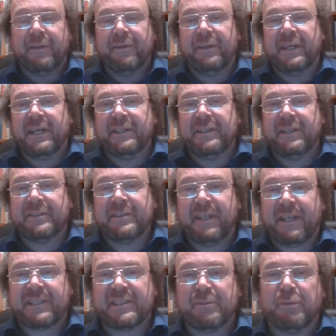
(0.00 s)
The idea
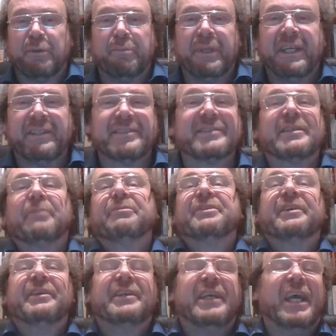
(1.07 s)
taxable means
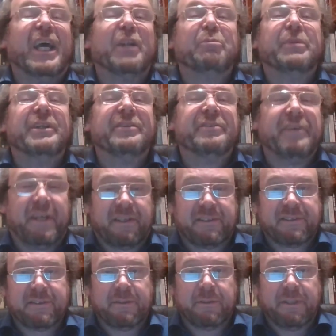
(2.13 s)
something can be taxed.